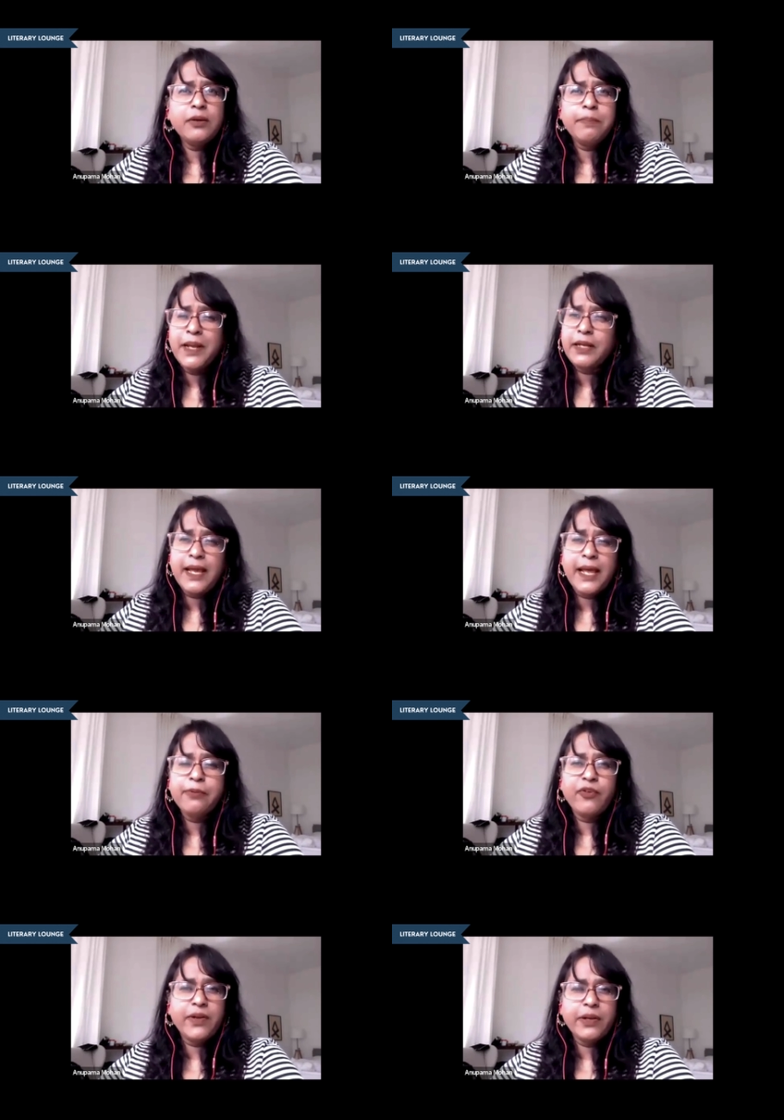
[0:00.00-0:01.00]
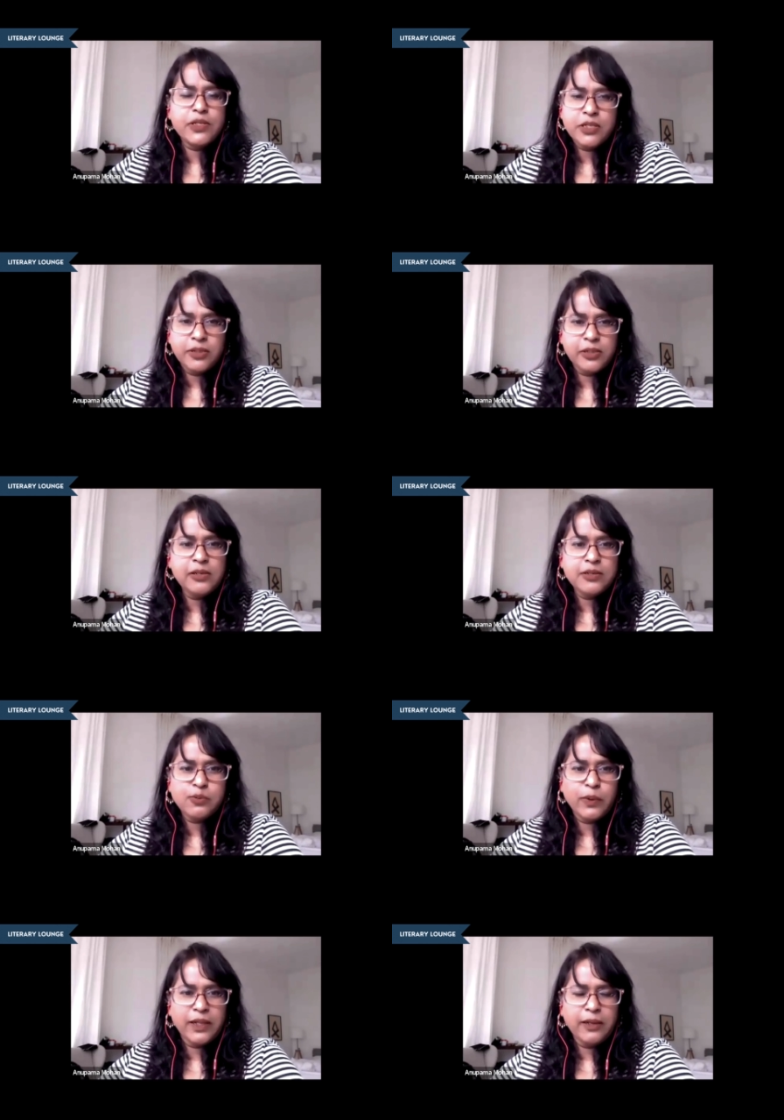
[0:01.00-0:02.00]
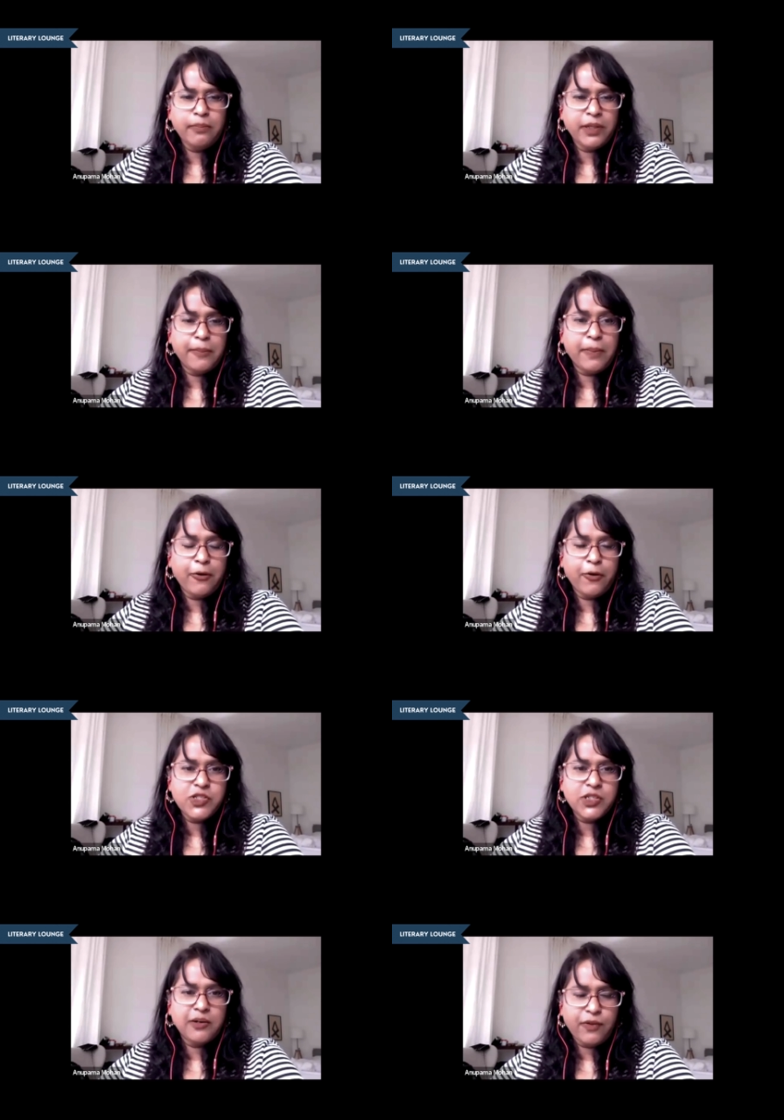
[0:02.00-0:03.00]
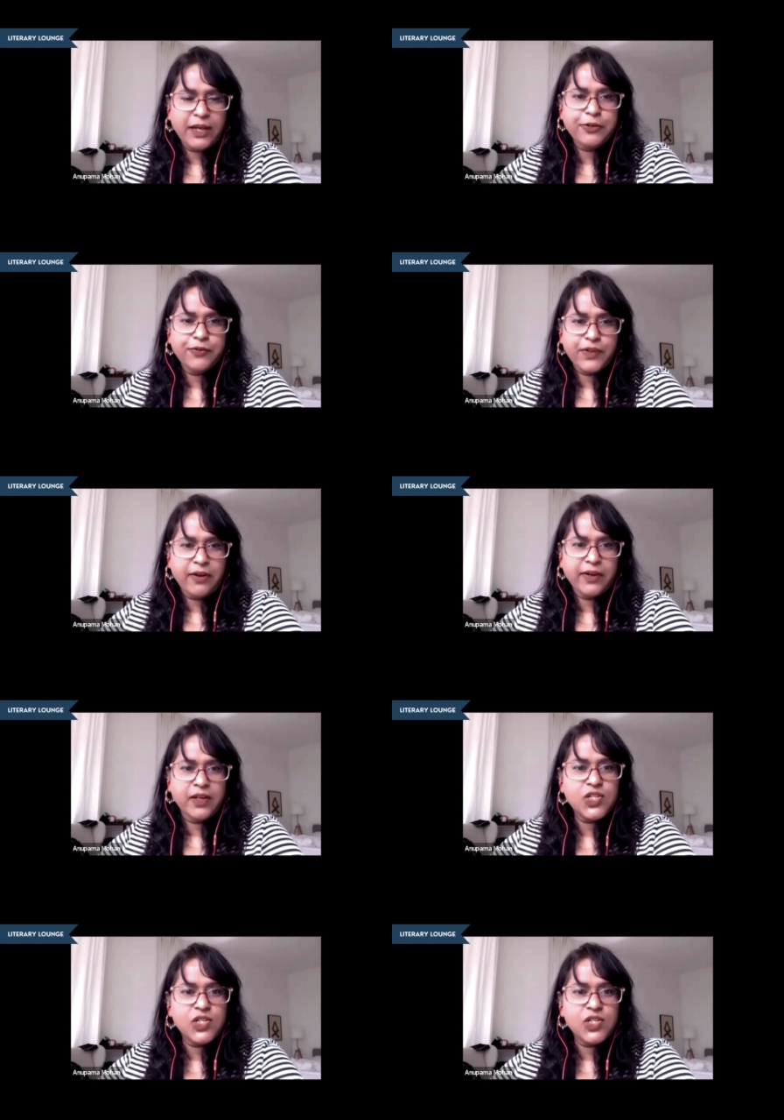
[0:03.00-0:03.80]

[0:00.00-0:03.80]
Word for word: Men can be very maternal as well, but the biological fact of carrying a